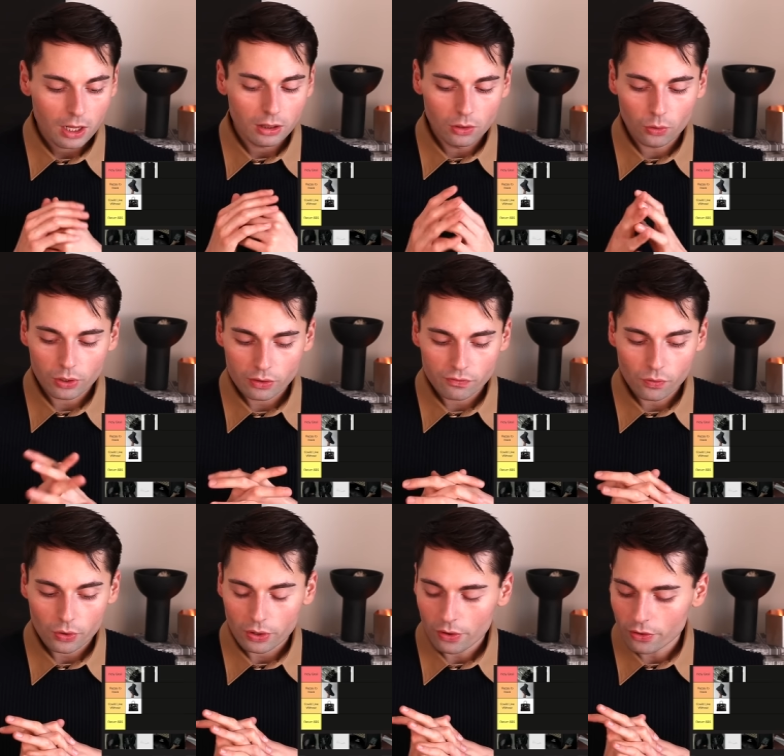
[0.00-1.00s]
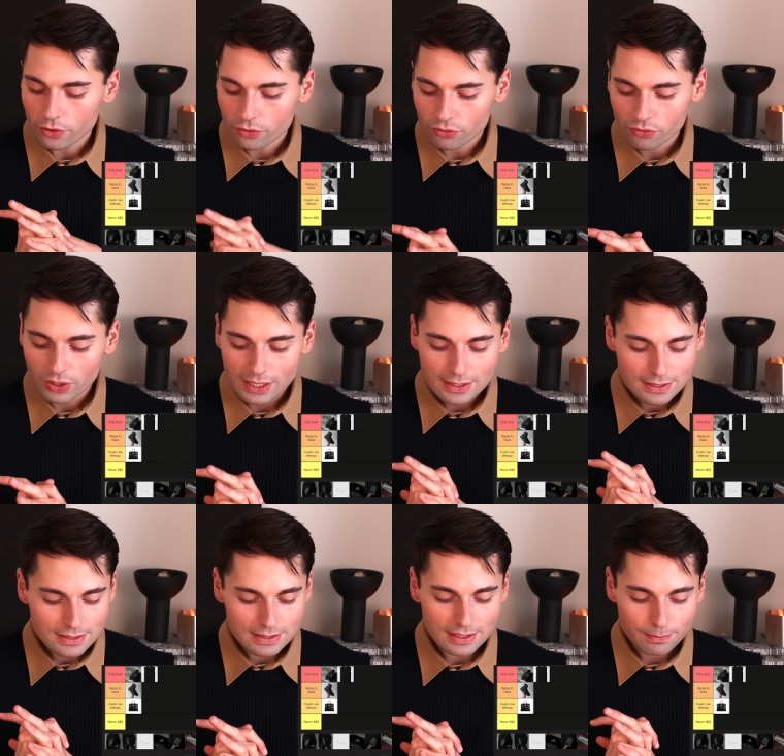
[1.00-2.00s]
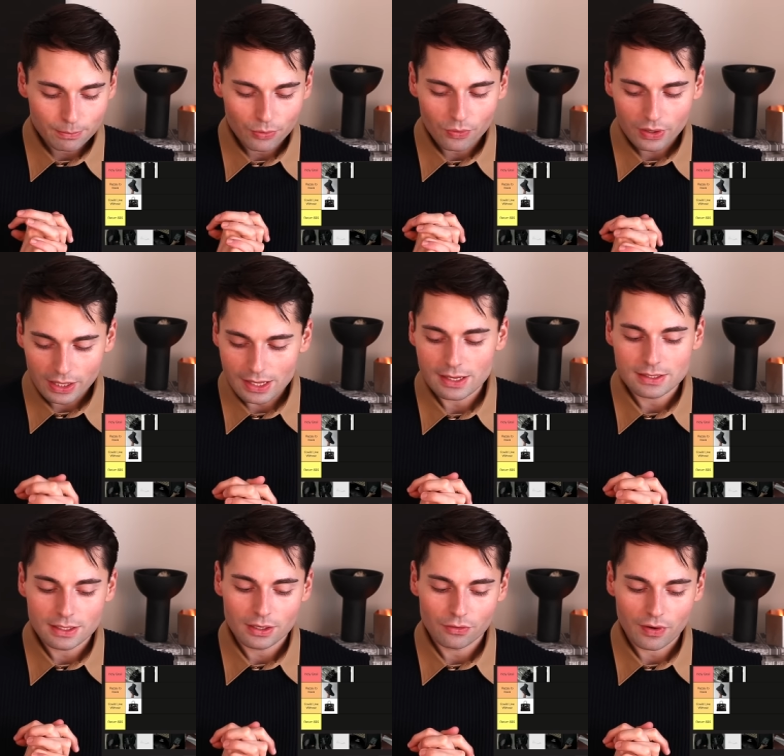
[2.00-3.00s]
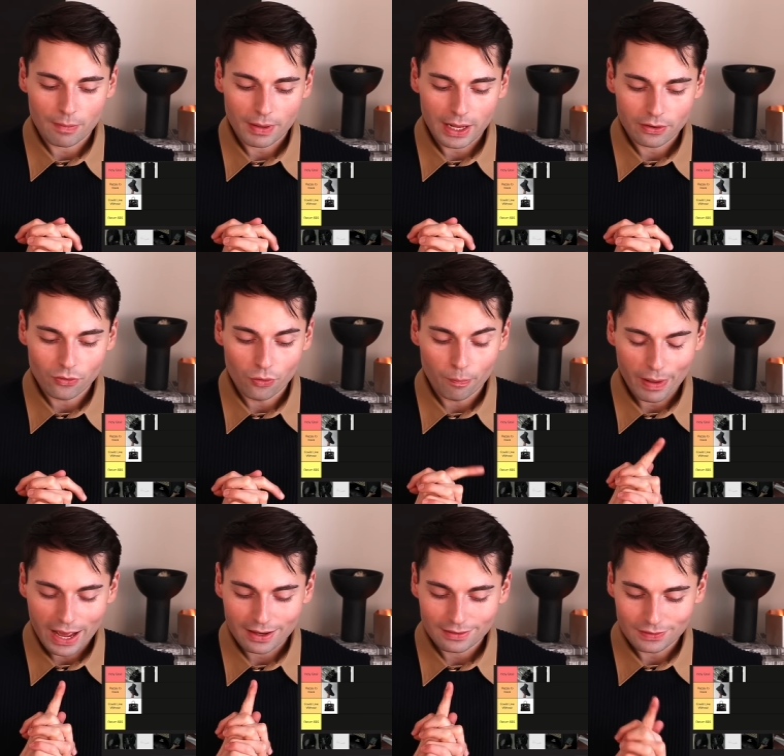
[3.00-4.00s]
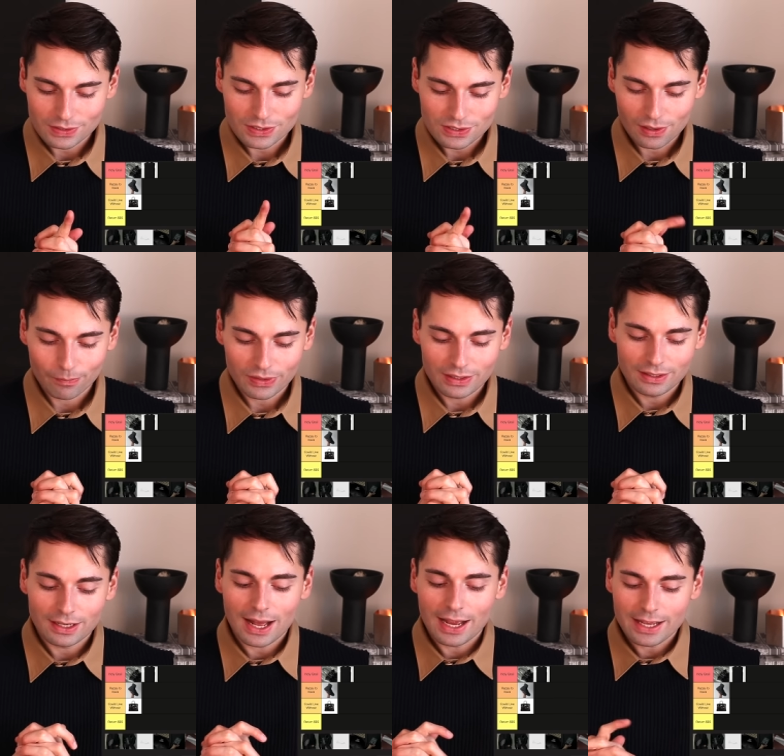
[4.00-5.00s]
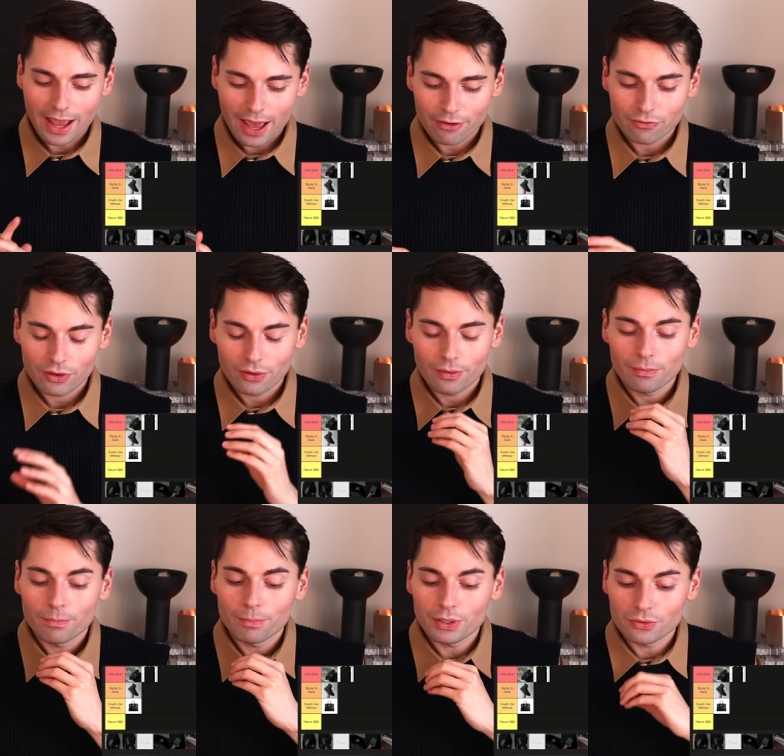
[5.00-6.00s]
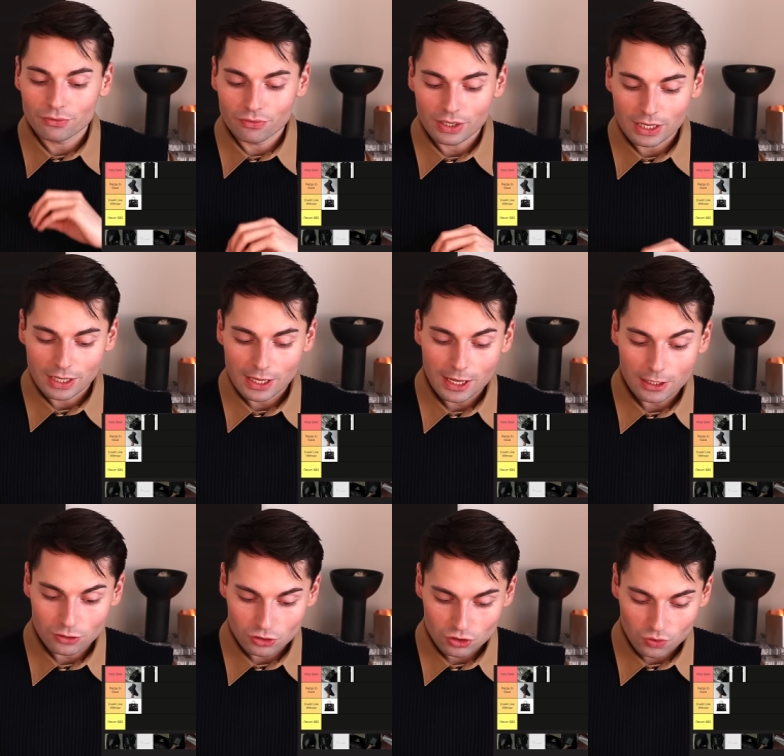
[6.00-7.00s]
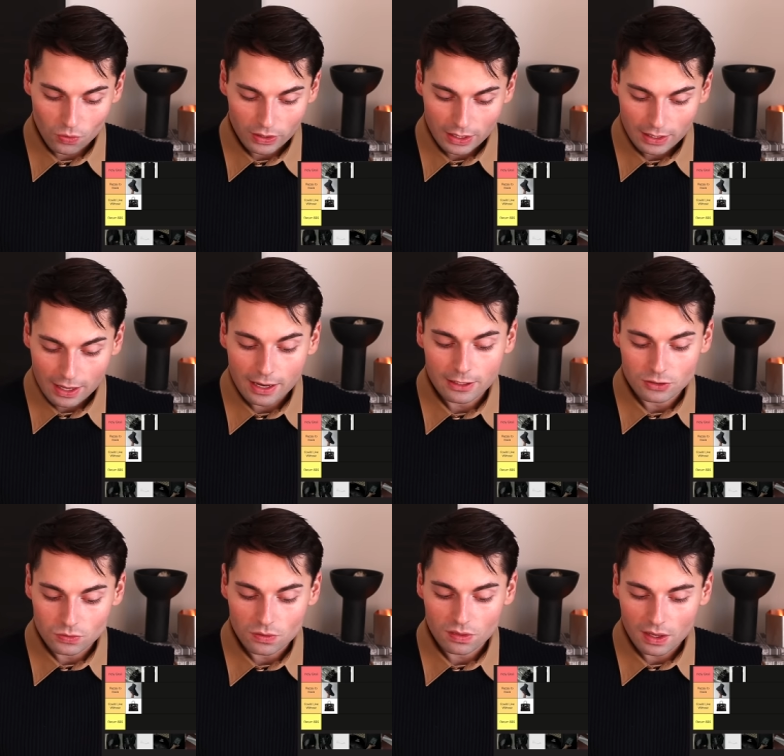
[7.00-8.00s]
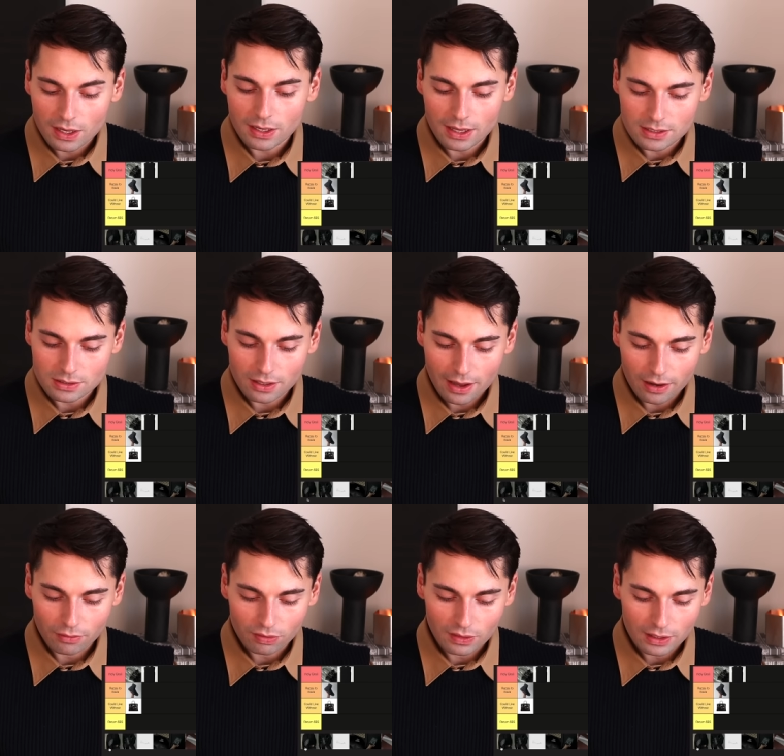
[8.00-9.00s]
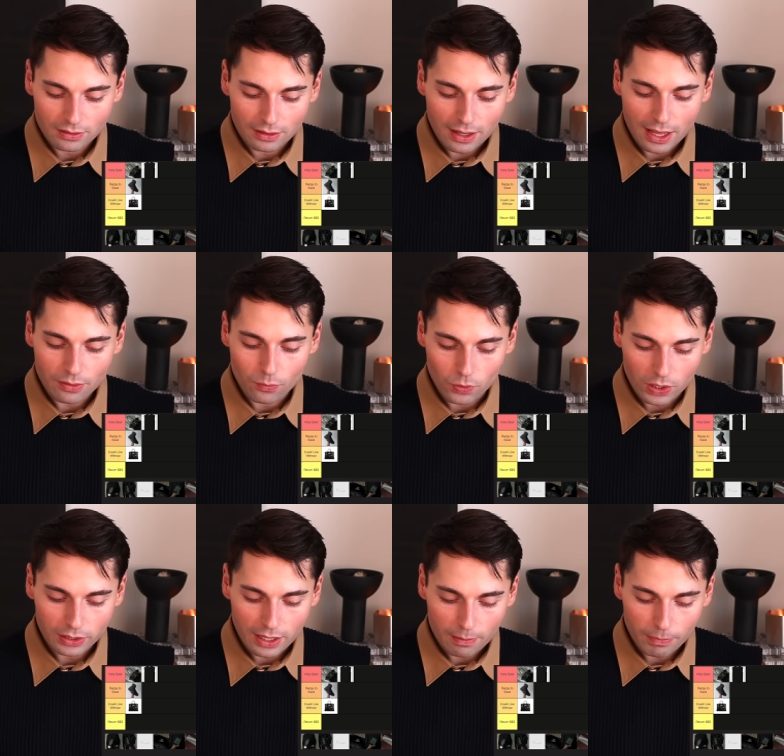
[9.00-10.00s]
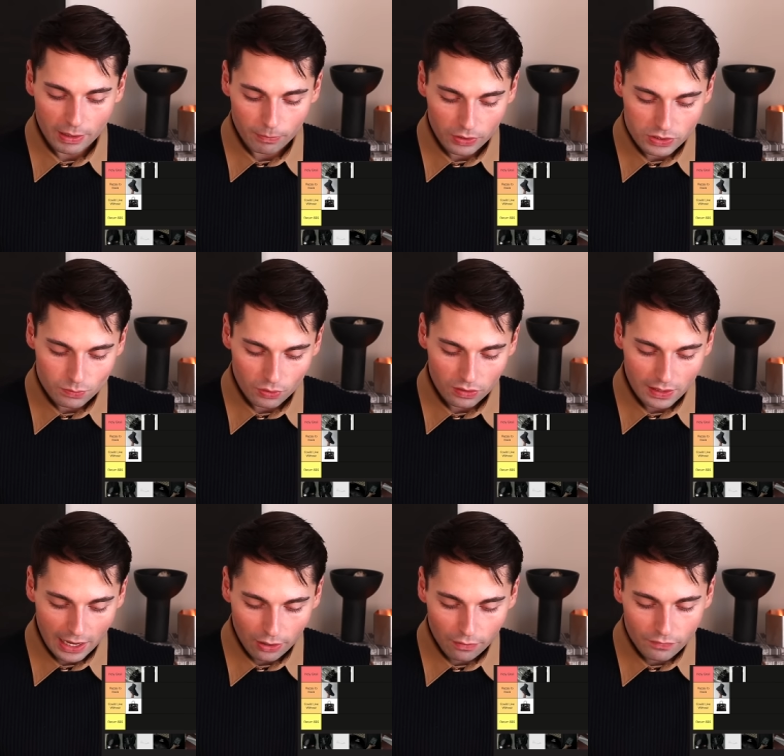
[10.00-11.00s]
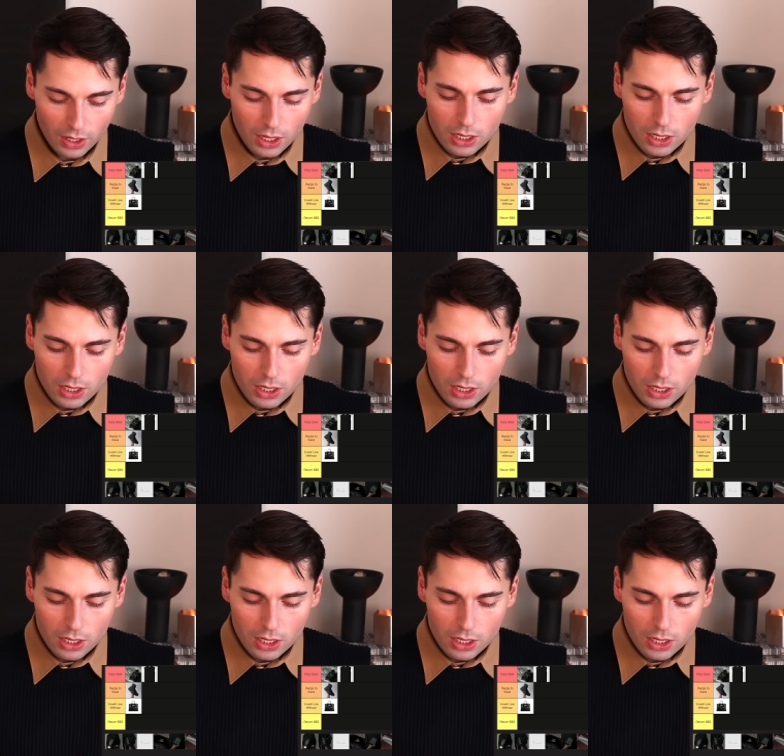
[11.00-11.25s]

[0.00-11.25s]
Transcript: looking for a great, simple, easy grab and go bag, this is something that I have been really enjoying and I do think it is the kind of thing that I will get my money's worth out of.